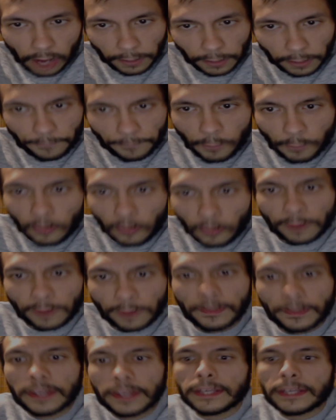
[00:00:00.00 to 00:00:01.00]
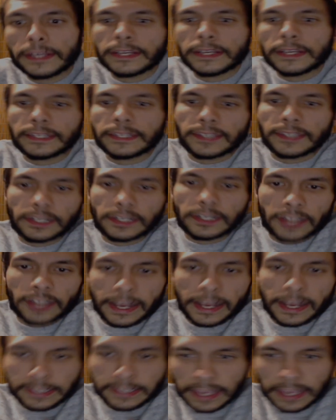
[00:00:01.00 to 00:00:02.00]
form, such
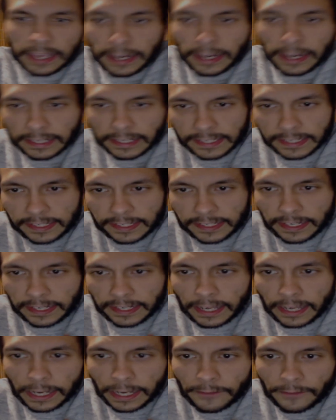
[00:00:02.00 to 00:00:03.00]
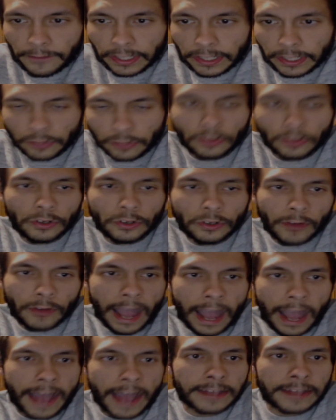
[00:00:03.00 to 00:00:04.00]
as an existent individual who
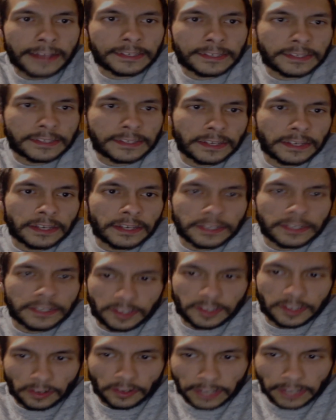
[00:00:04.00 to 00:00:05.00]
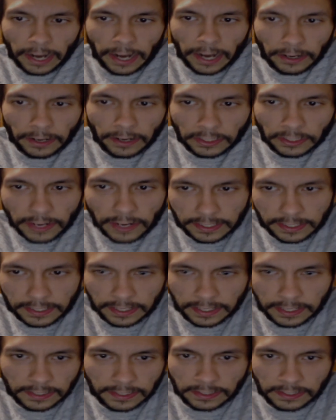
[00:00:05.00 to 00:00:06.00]
has certain
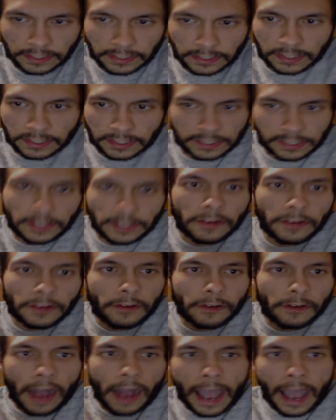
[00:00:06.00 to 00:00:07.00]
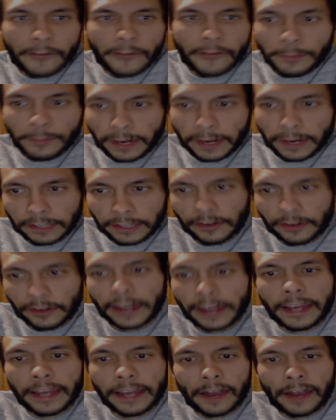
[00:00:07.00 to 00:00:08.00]
characteristics, such as, you know, I have a beard
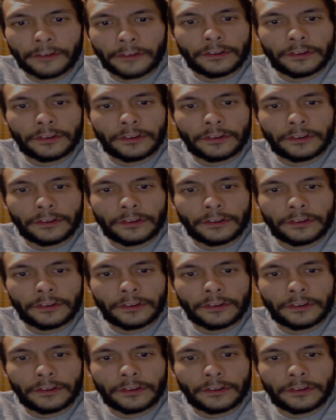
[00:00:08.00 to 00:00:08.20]
right now.